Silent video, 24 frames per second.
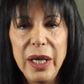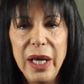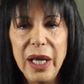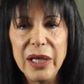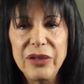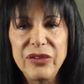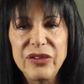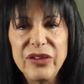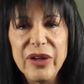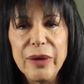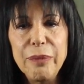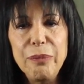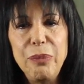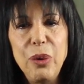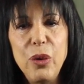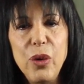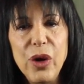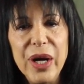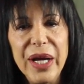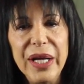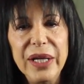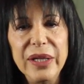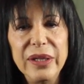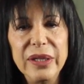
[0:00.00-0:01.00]
At some
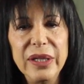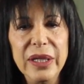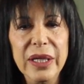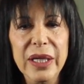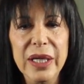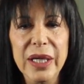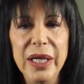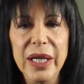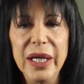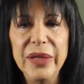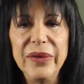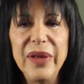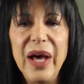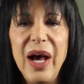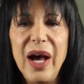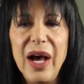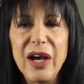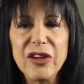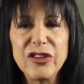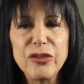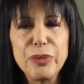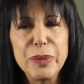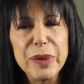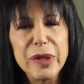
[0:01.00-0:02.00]
point in the
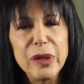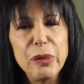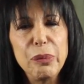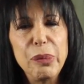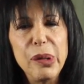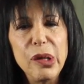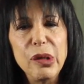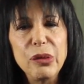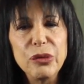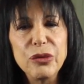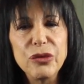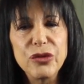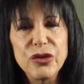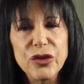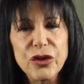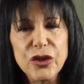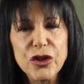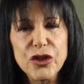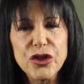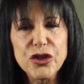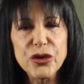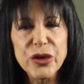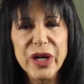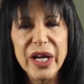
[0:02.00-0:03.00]
hospital
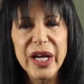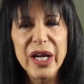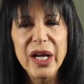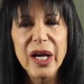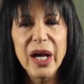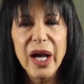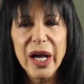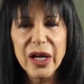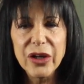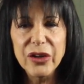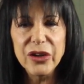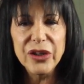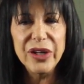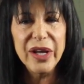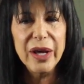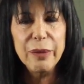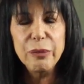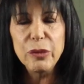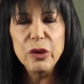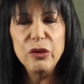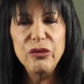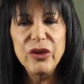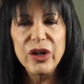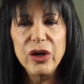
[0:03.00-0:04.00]
post-surgery, I could
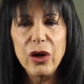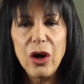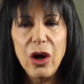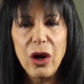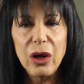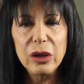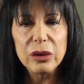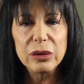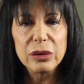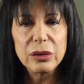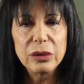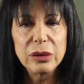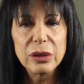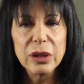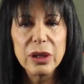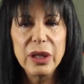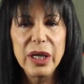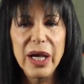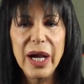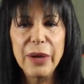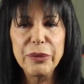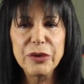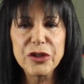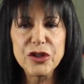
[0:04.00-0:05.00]
not move at all.
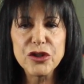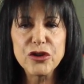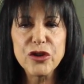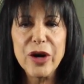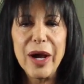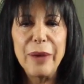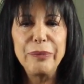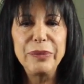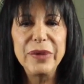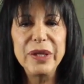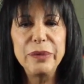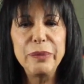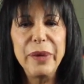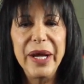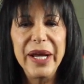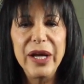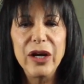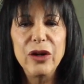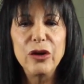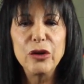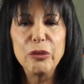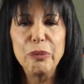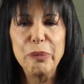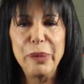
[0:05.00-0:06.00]
I was trapped in my
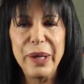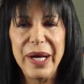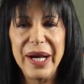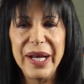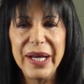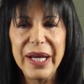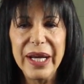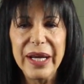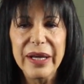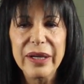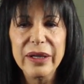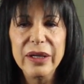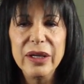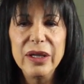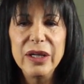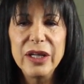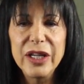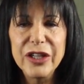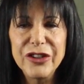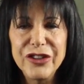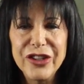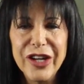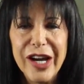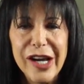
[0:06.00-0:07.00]
own body,
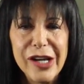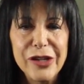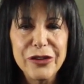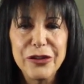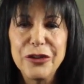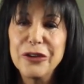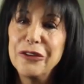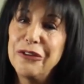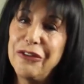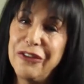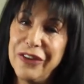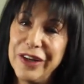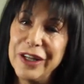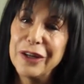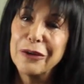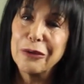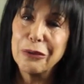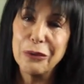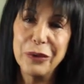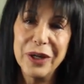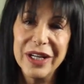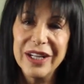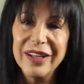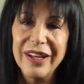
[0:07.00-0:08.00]
a childhood fear
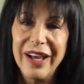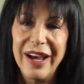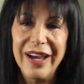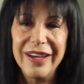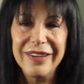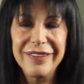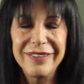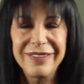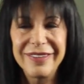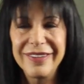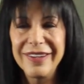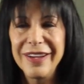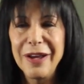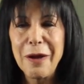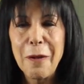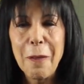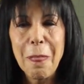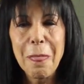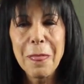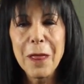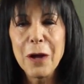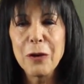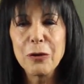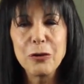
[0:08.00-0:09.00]
realized.
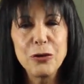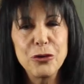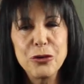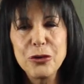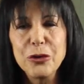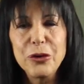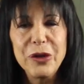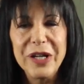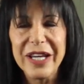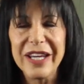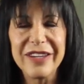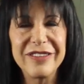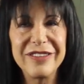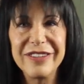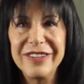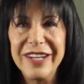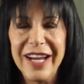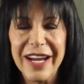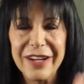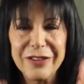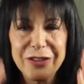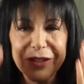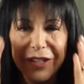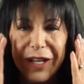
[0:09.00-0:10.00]
Truly, as a
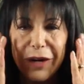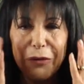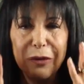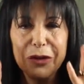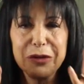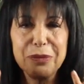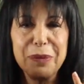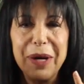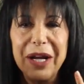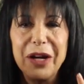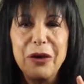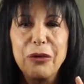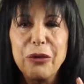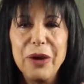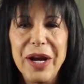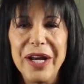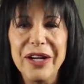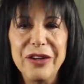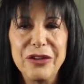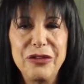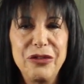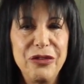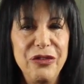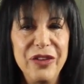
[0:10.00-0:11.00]
dancer, that was my
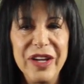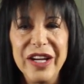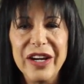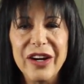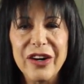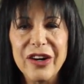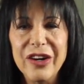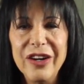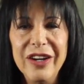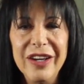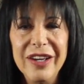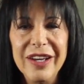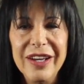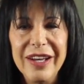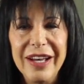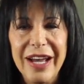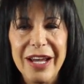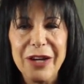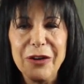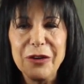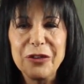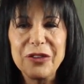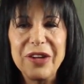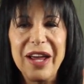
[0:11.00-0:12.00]
greatest fear,
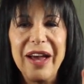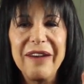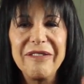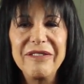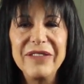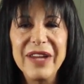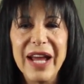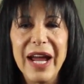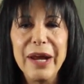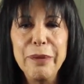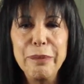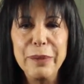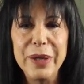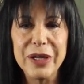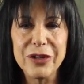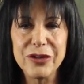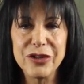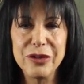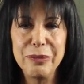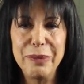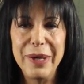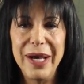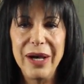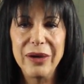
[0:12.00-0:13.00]
I used to have
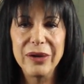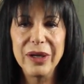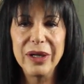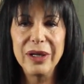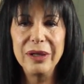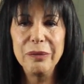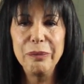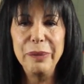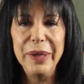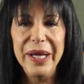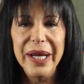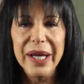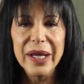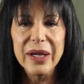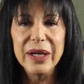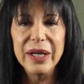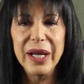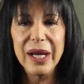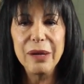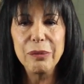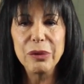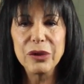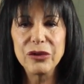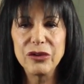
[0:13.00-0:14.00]
nightmares about it, being
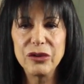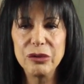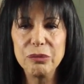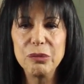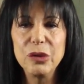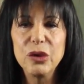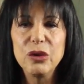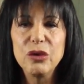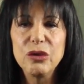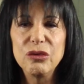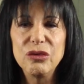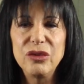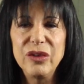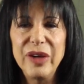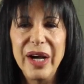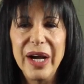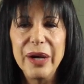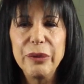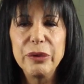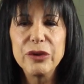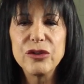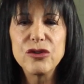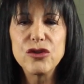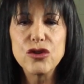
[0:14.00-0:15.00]
unable to move.
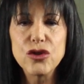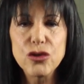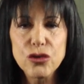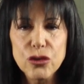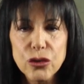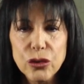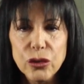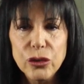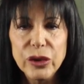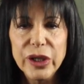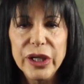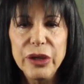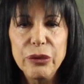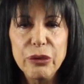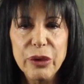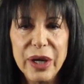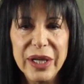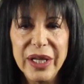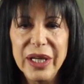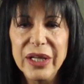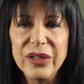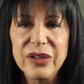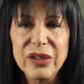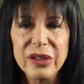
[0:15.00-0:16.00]
I was truly
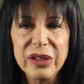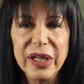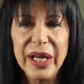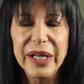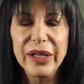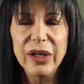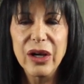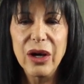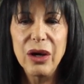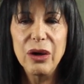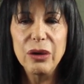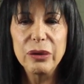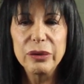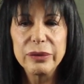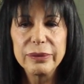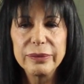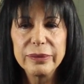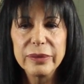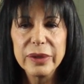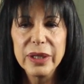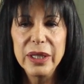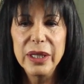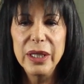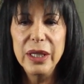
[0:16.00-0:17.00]
ready to let go.
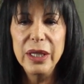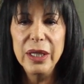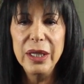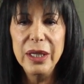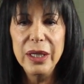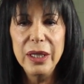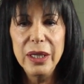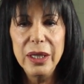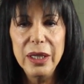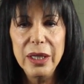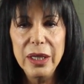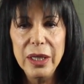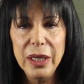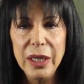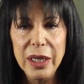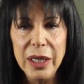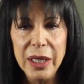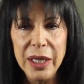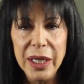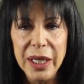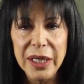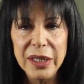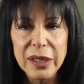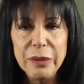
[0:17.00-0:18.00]

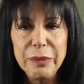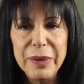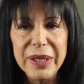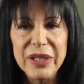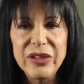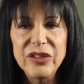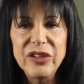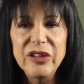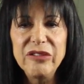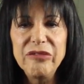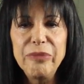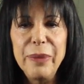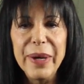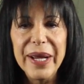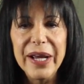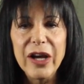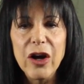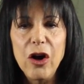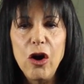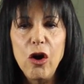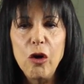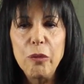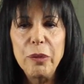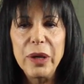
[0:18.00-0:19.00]
In the midst of my
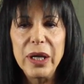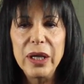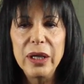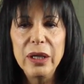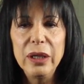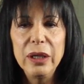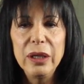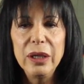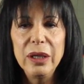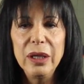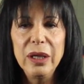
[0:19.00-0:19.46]
coma,